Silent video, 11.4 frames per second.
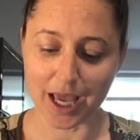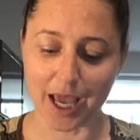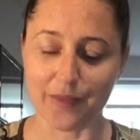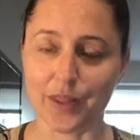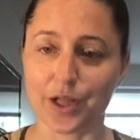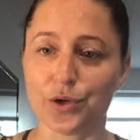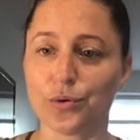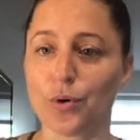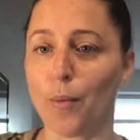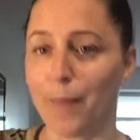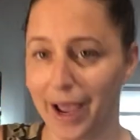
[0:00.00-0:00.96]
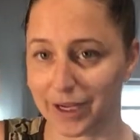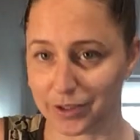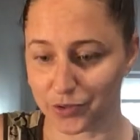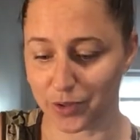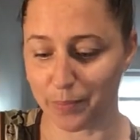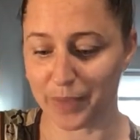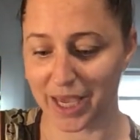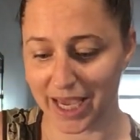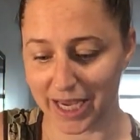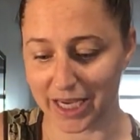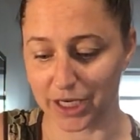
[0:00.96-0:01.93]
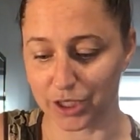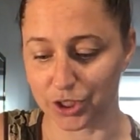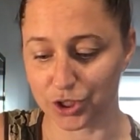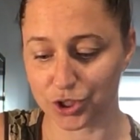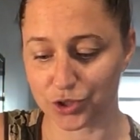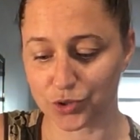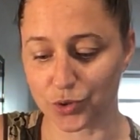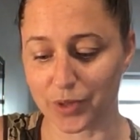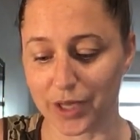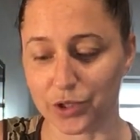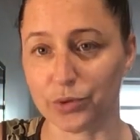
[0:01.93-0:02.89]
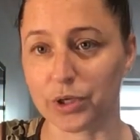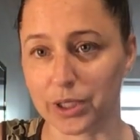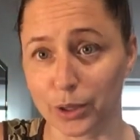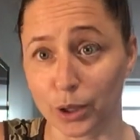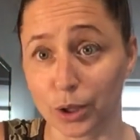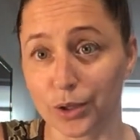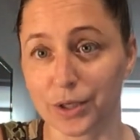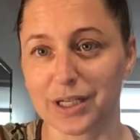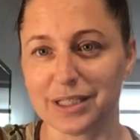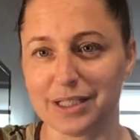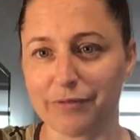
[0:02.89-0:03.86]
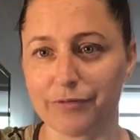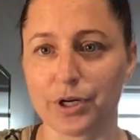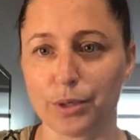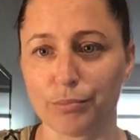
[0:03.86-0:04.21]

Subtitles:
And then you go back to the page so that you can learn a different